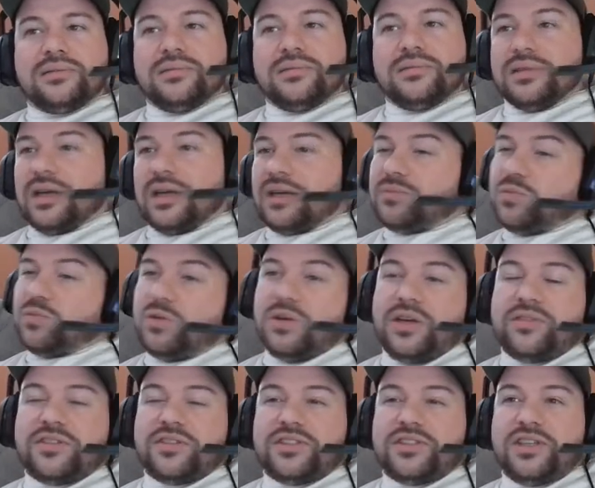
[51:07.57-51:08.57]
We'll
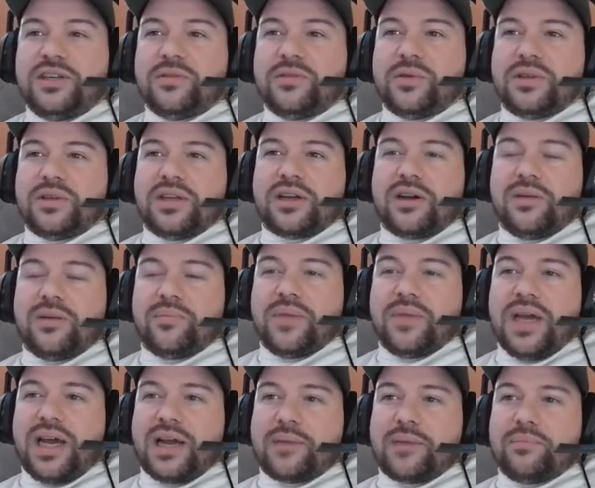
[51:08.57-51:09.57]
have to see when they come
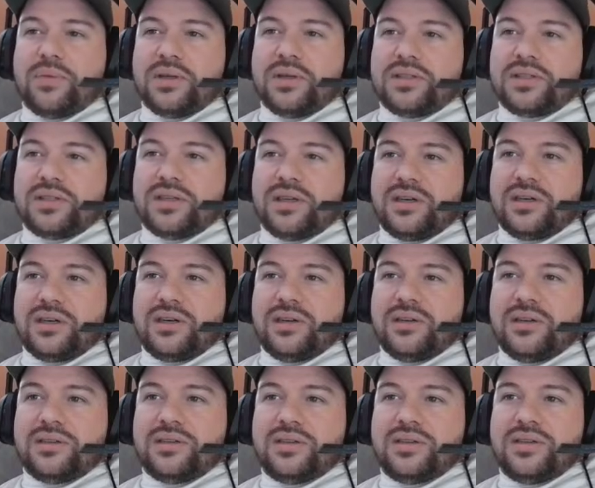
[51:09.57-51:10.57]
back, but
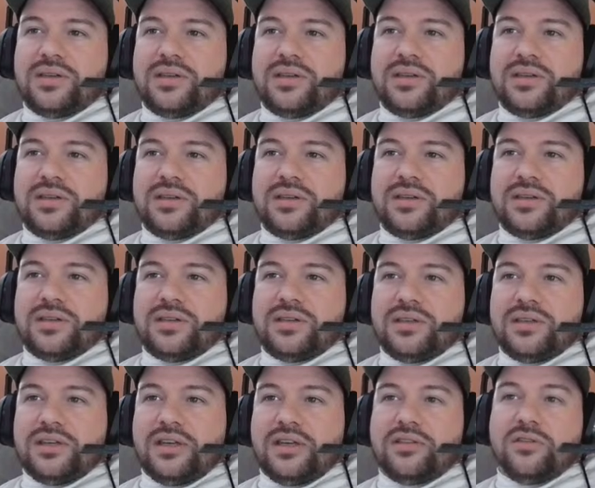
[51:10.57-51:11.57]

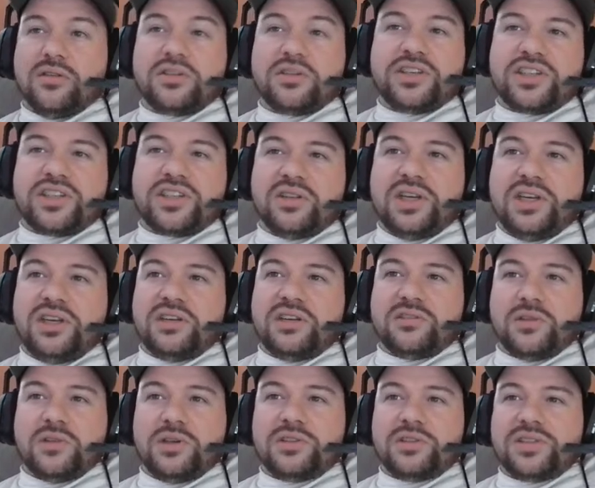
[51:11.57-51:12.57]
it looks clean in
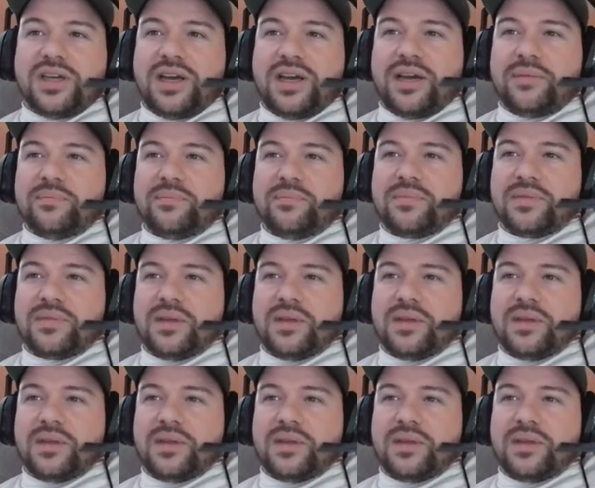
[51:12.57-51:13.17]
real time.